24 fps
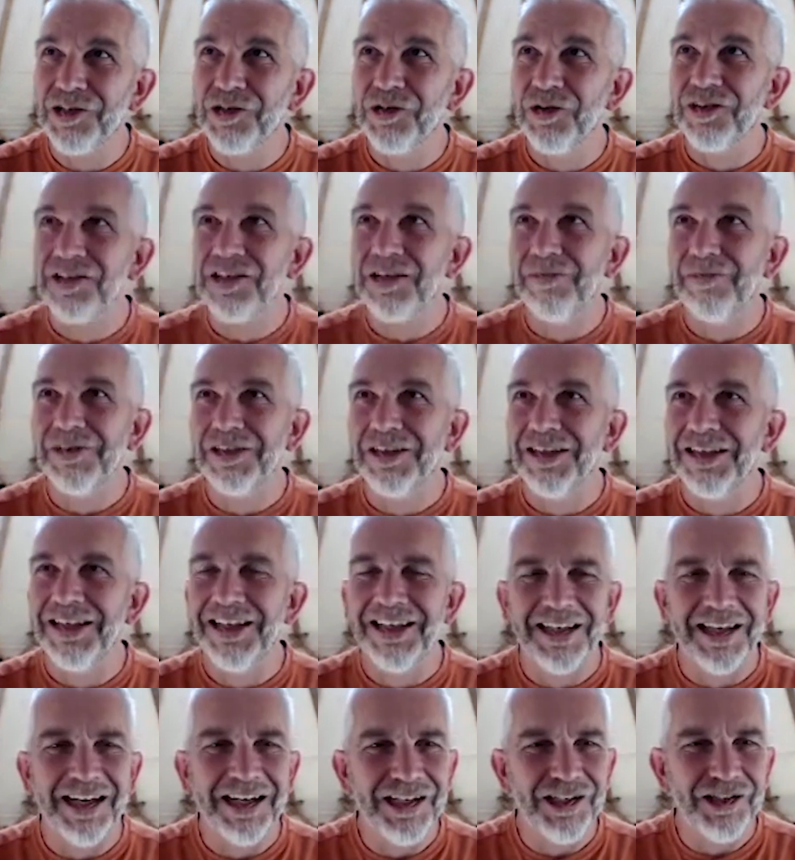something I
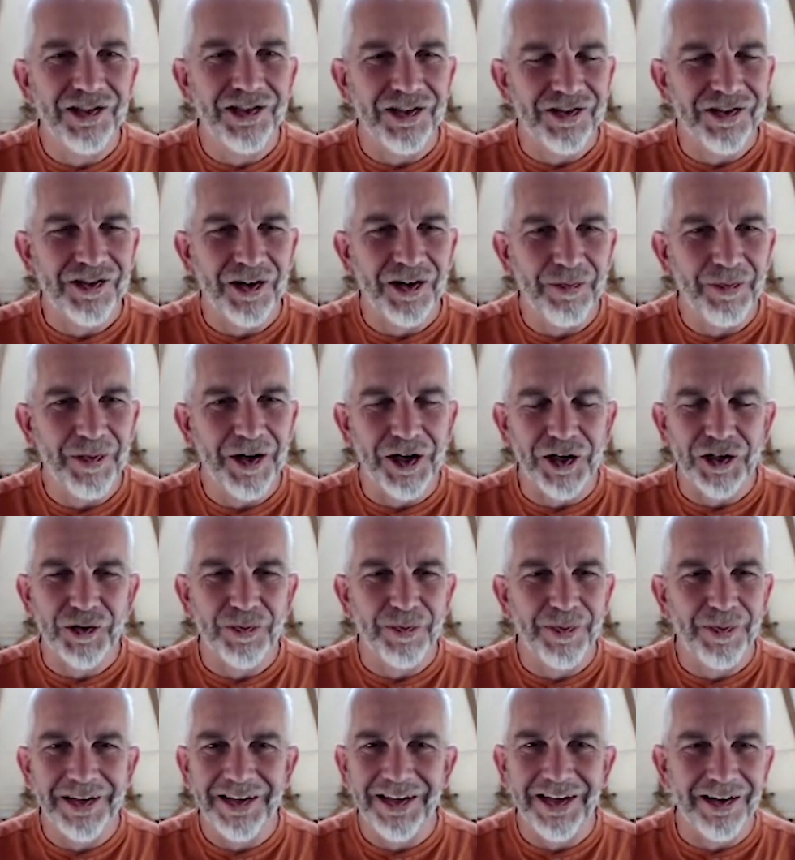engage in so much.
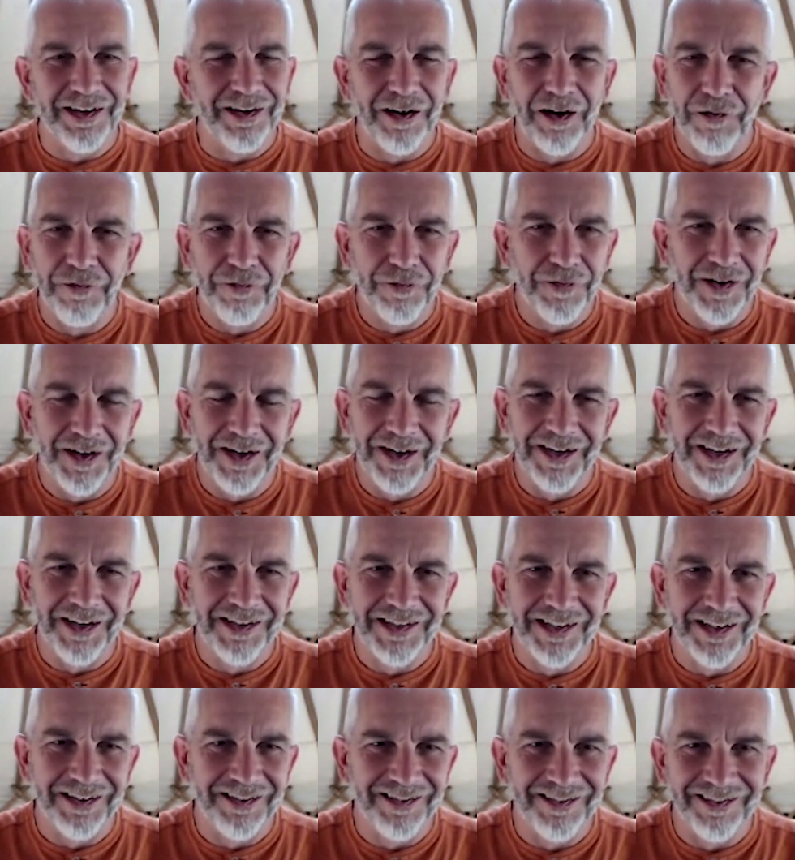But yeah, I find it
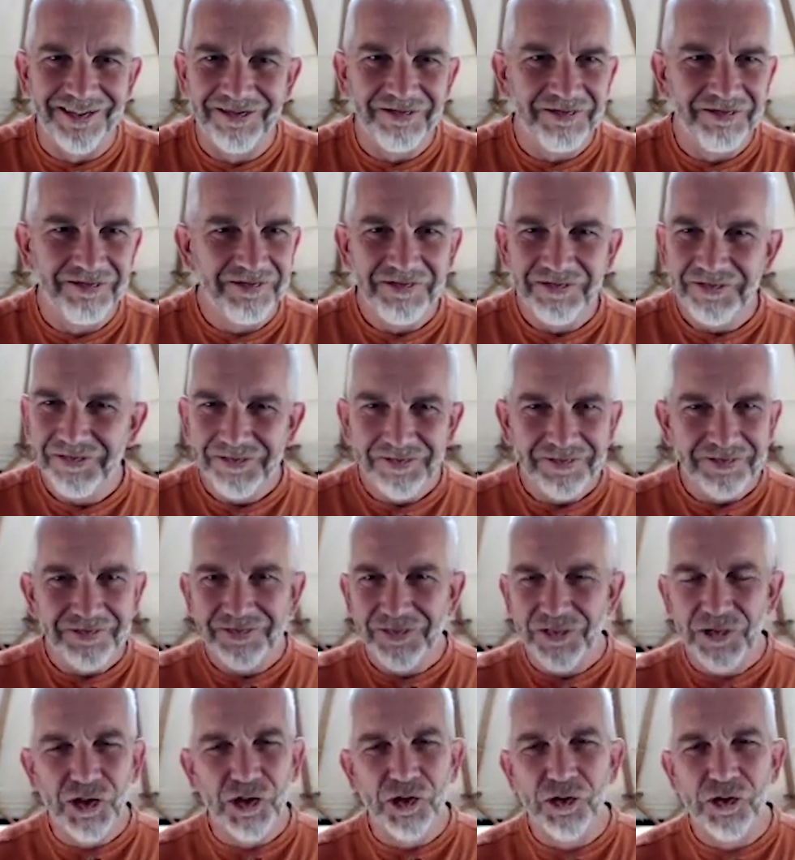in
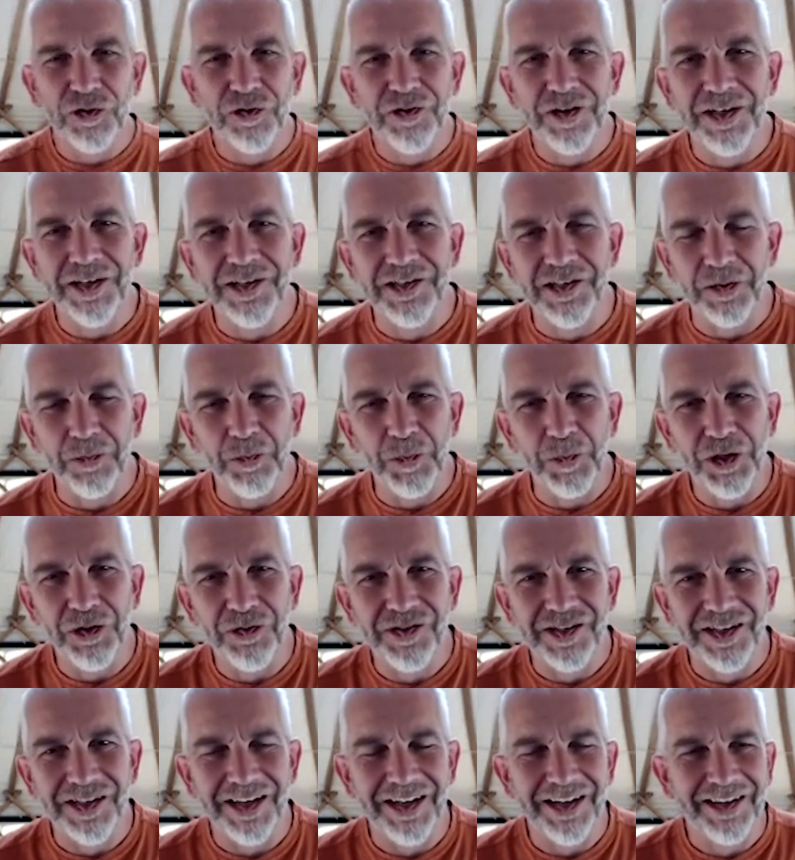stories, in
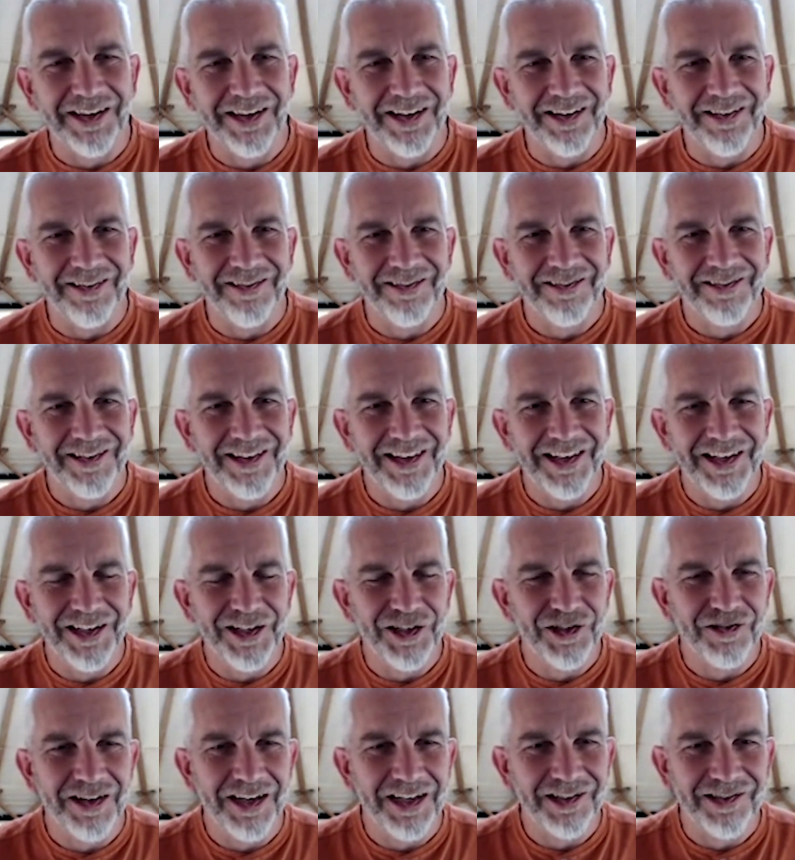music, in
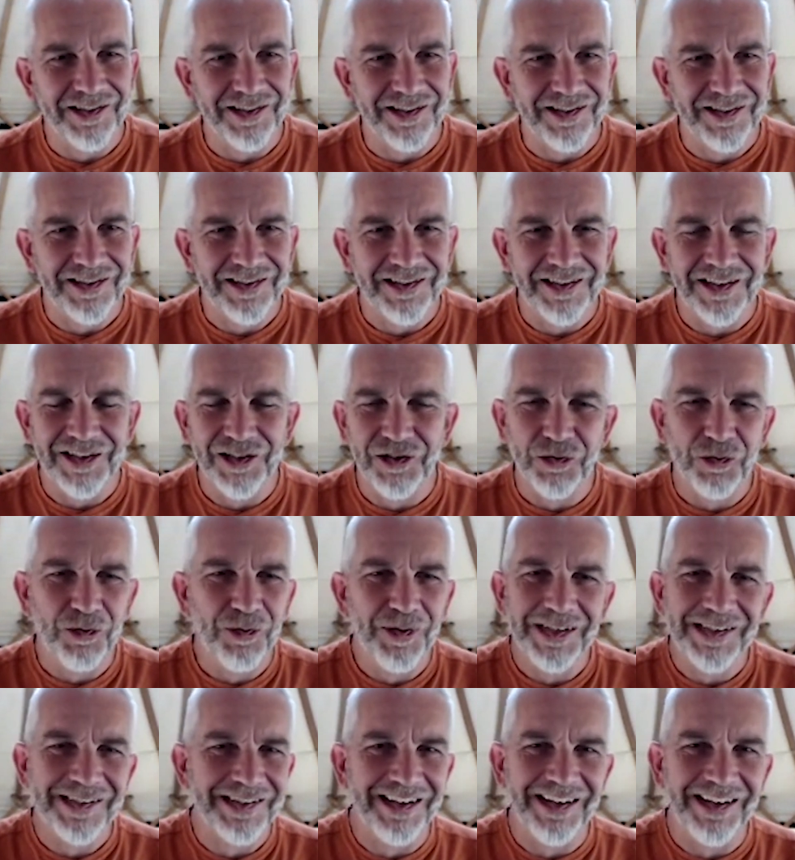interactions. It's
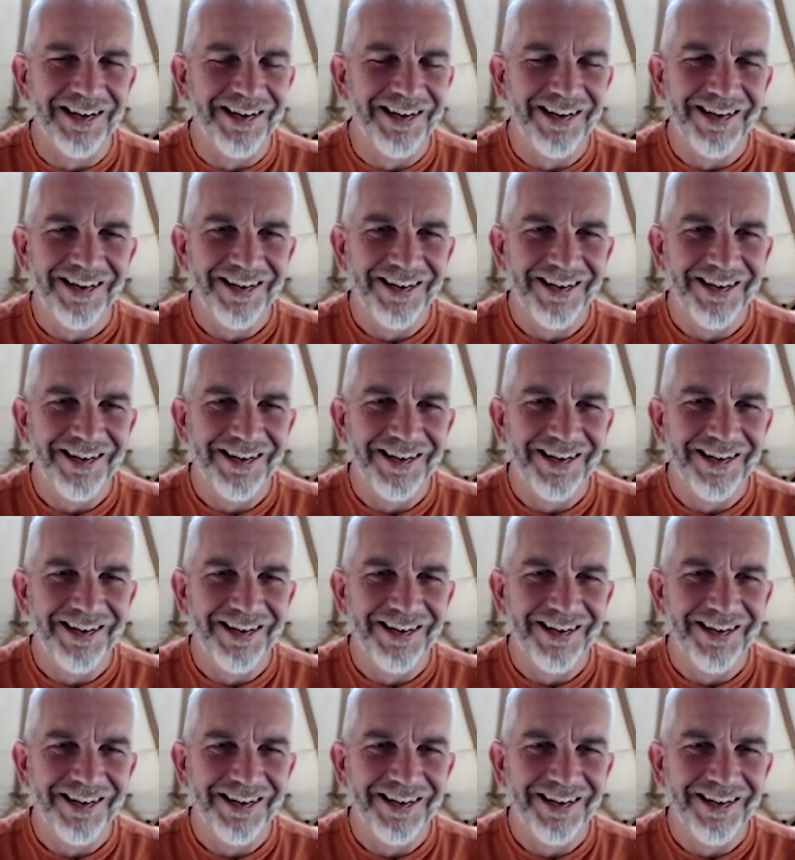always there.